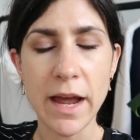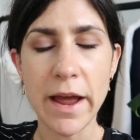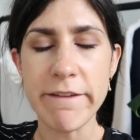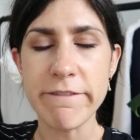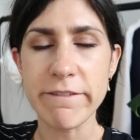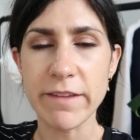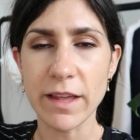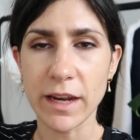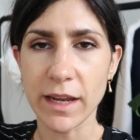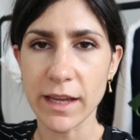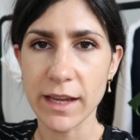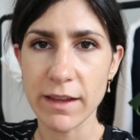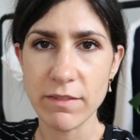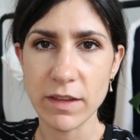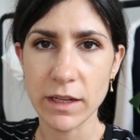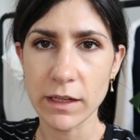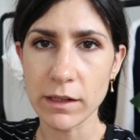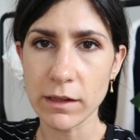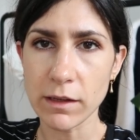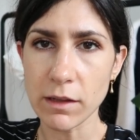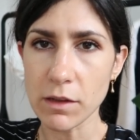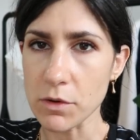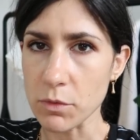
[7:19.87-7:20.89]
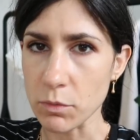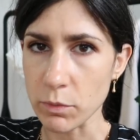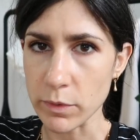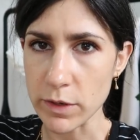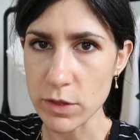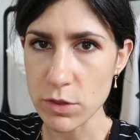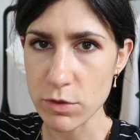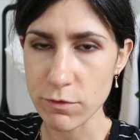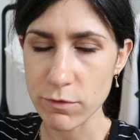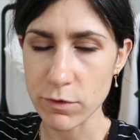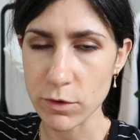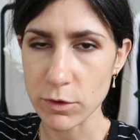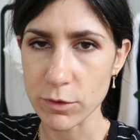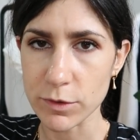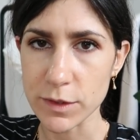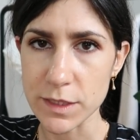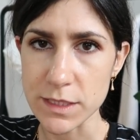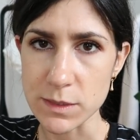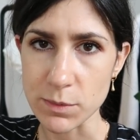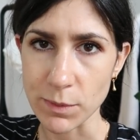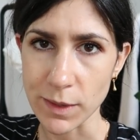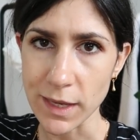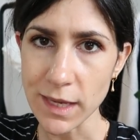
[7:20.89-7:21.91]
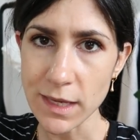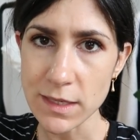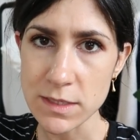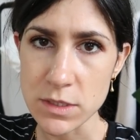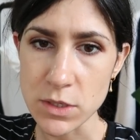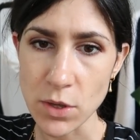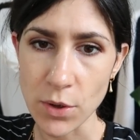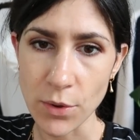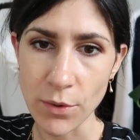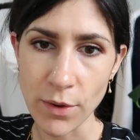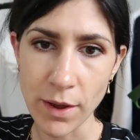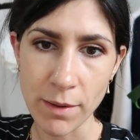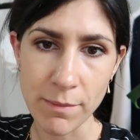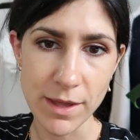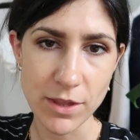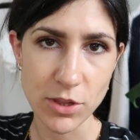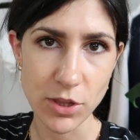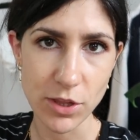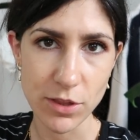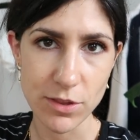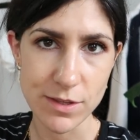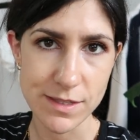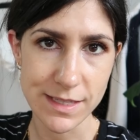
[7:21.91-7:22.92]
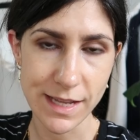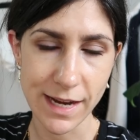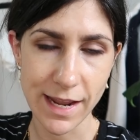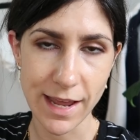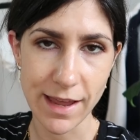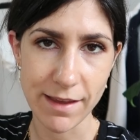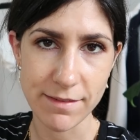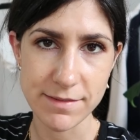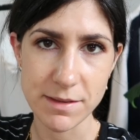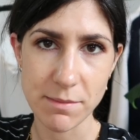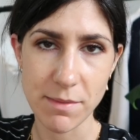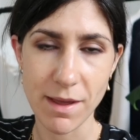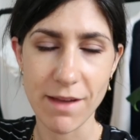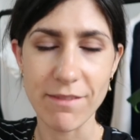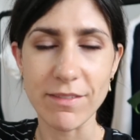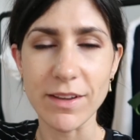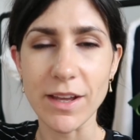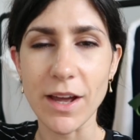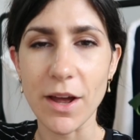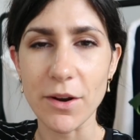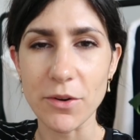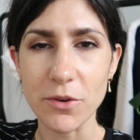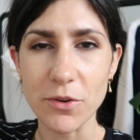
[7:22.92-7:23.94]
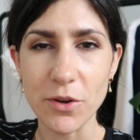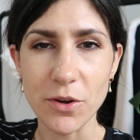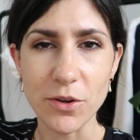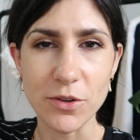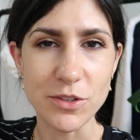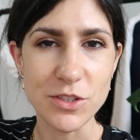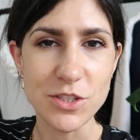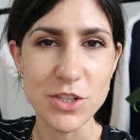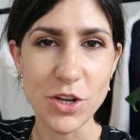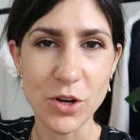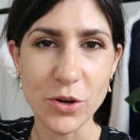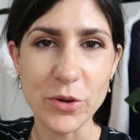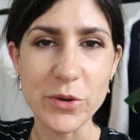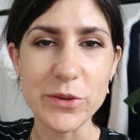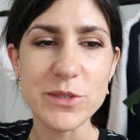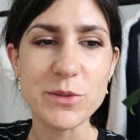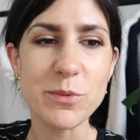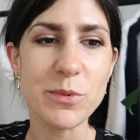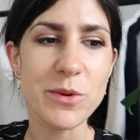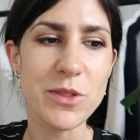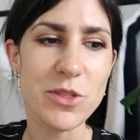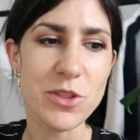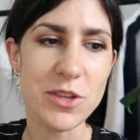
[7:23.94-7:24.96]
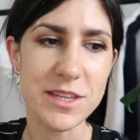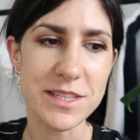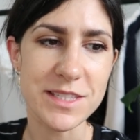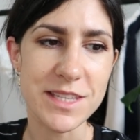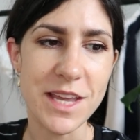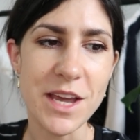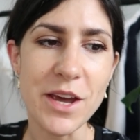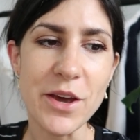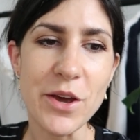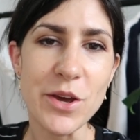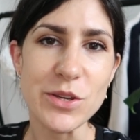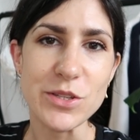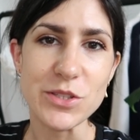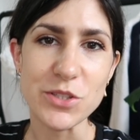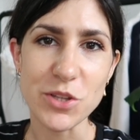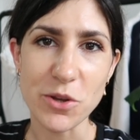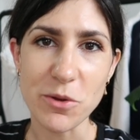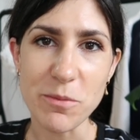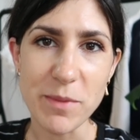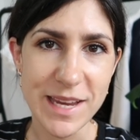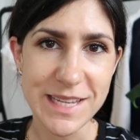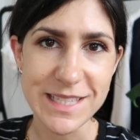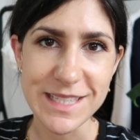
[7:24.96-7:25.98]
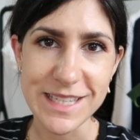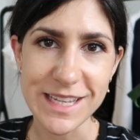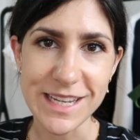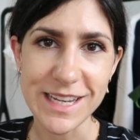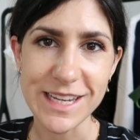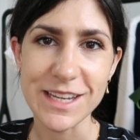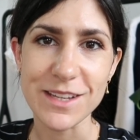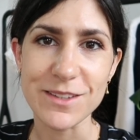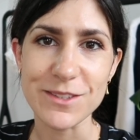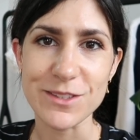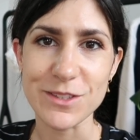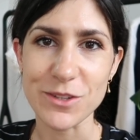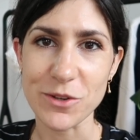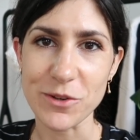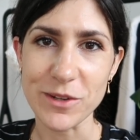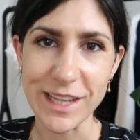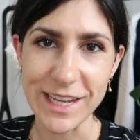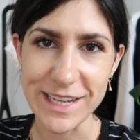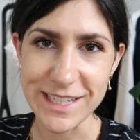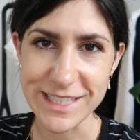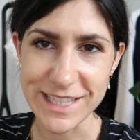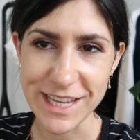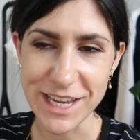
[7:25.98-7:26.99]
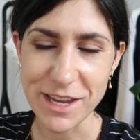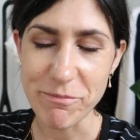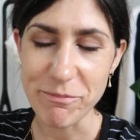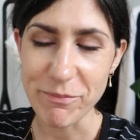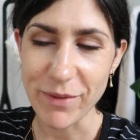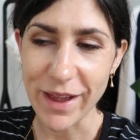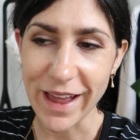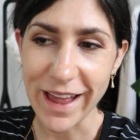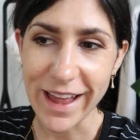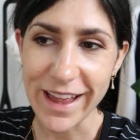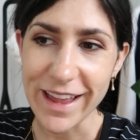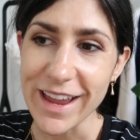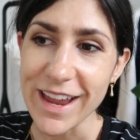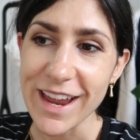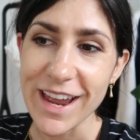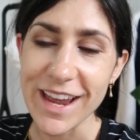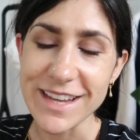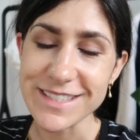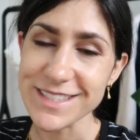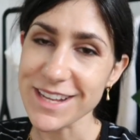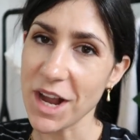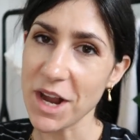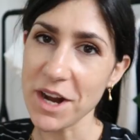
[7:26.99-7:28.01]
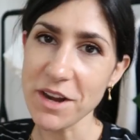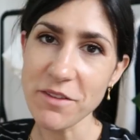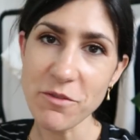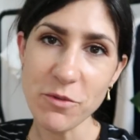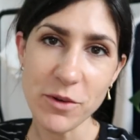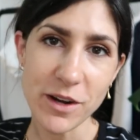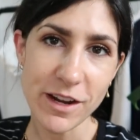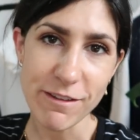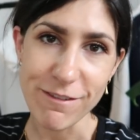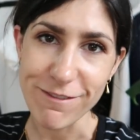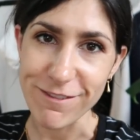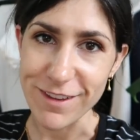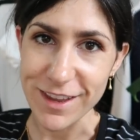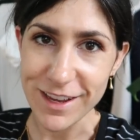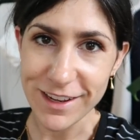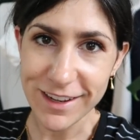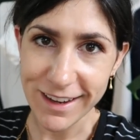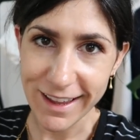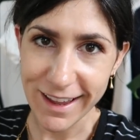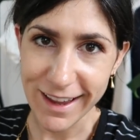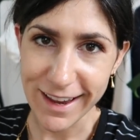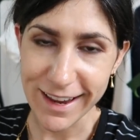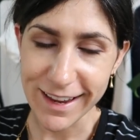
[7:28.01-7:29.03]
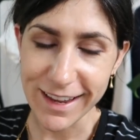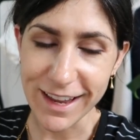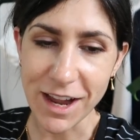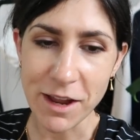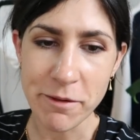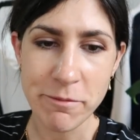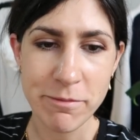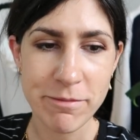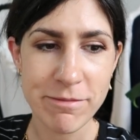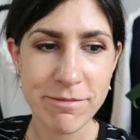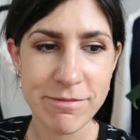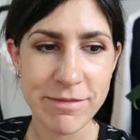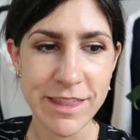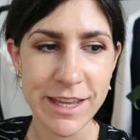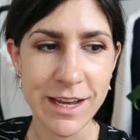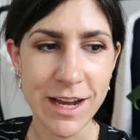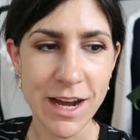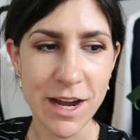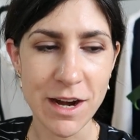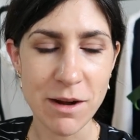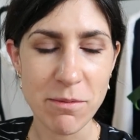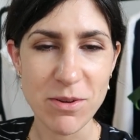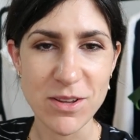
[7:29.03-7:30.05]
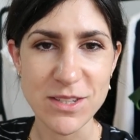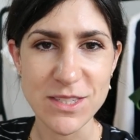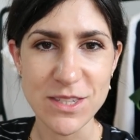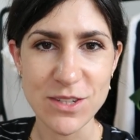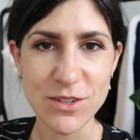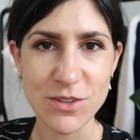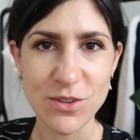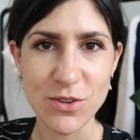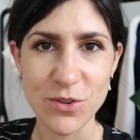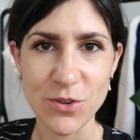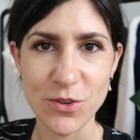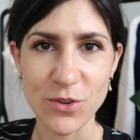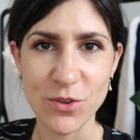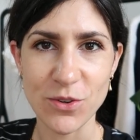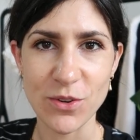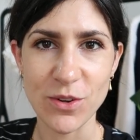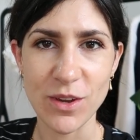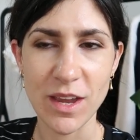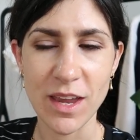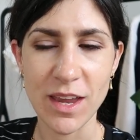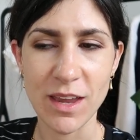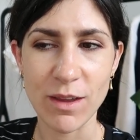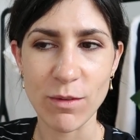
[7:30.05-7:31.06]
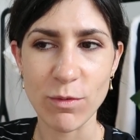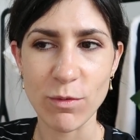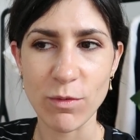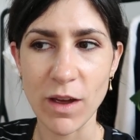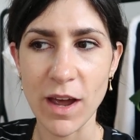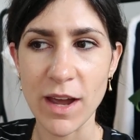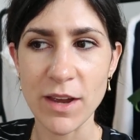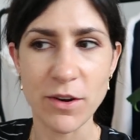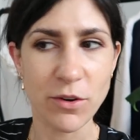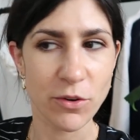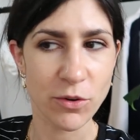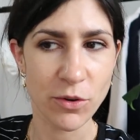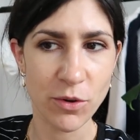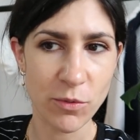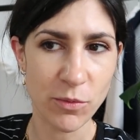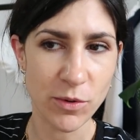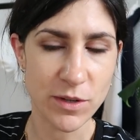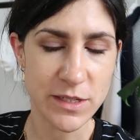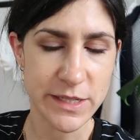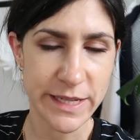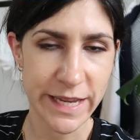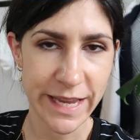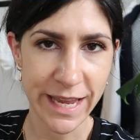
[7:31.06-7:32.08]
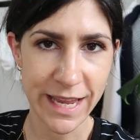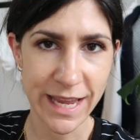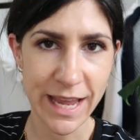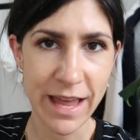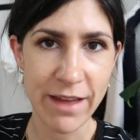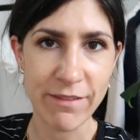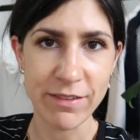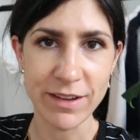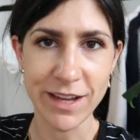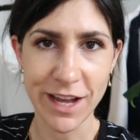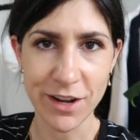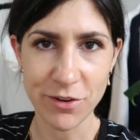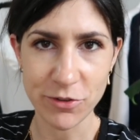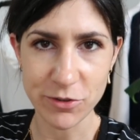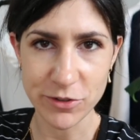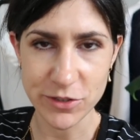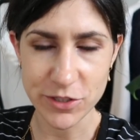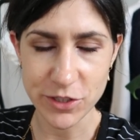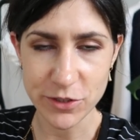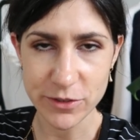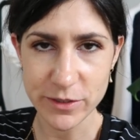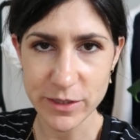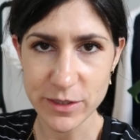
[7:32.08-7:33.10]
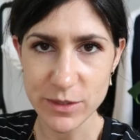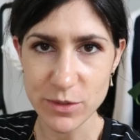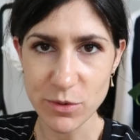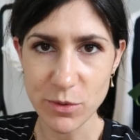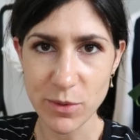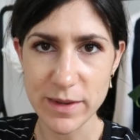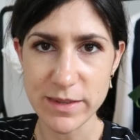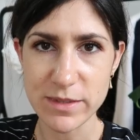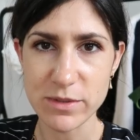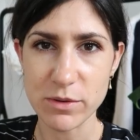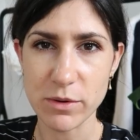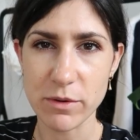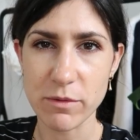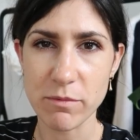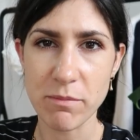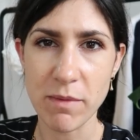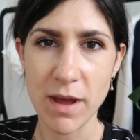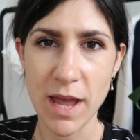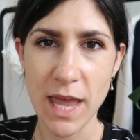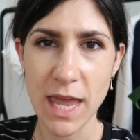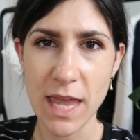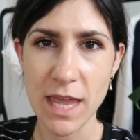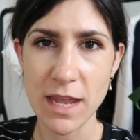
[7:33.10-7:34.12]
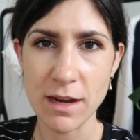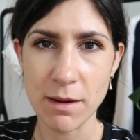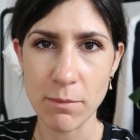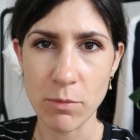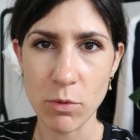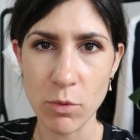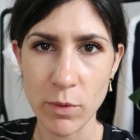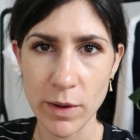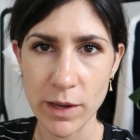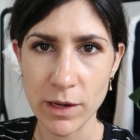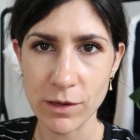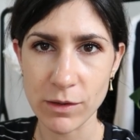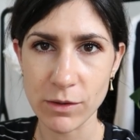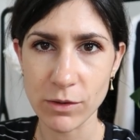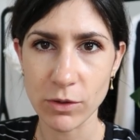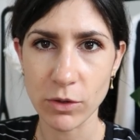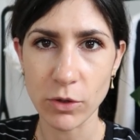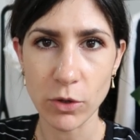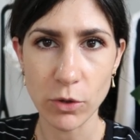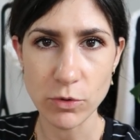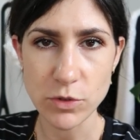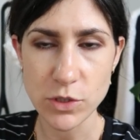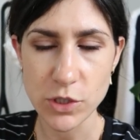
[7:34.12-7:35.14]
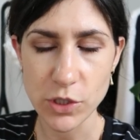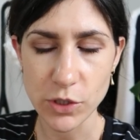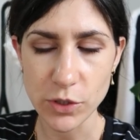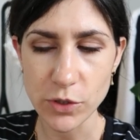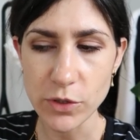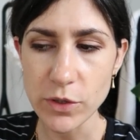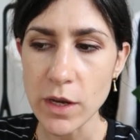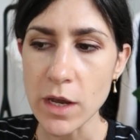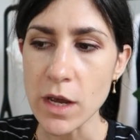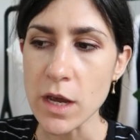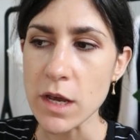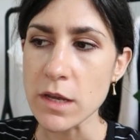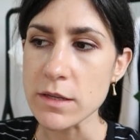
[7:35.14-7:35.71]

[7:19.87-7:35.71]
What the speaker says: I feel like I've eaten a lot of rich food this week, so I'm actually just gonna have some avocado on toast, which is so basic, so lazy, but it's kind of what I feel like. I'm the kind of person who, if I don't know what to eat, avocado on toast is always sort of my number one go-to.